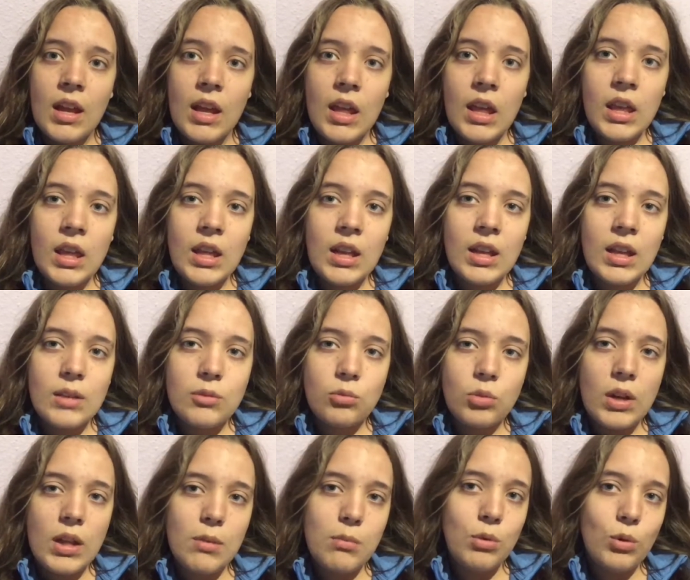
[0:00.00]
And
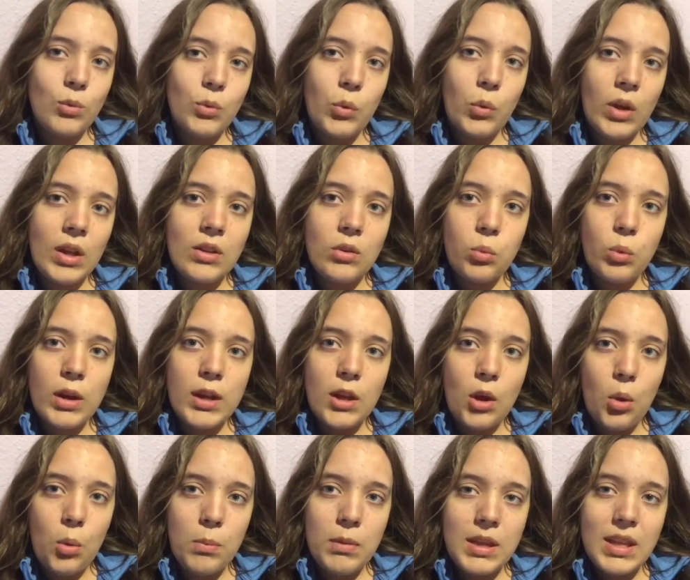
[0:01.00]
when I move away to
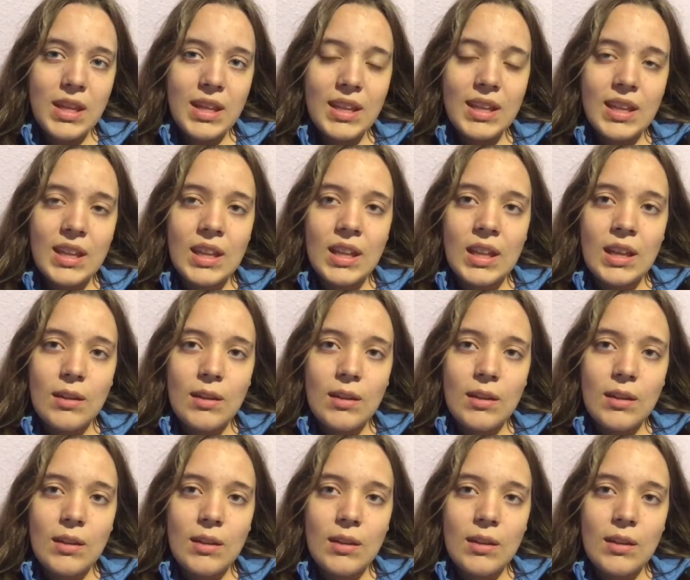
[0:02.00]
Wyoming,